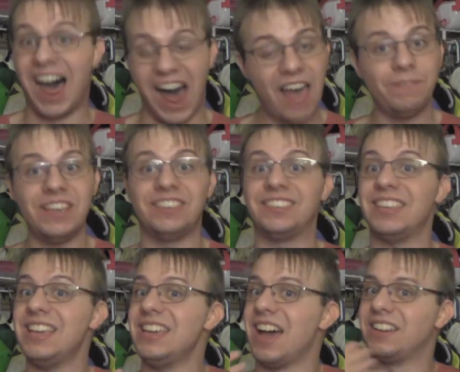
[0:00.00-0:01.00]

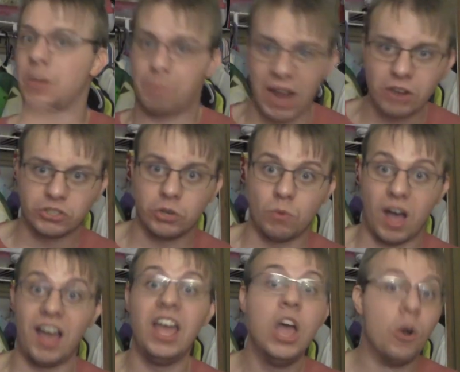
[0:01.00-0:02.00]
obviously, uh, compared to
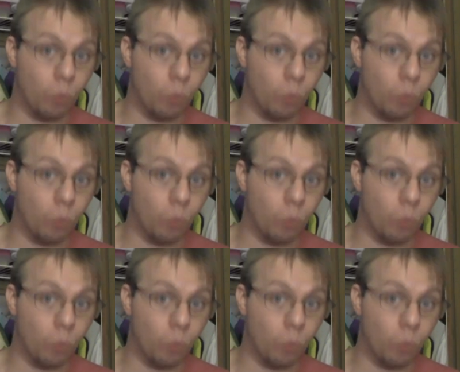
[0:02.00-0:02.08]
uh,